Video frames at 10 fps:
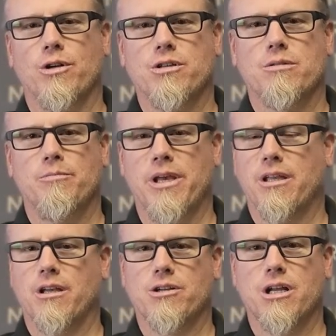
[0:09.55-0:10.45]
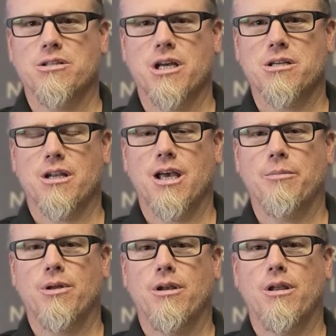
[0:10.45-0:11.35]
just making a transaction
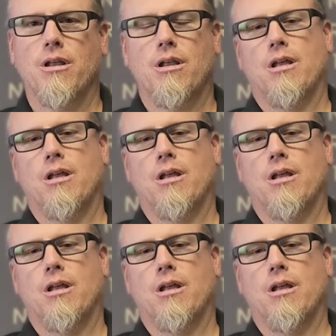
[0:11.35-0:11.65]
happen.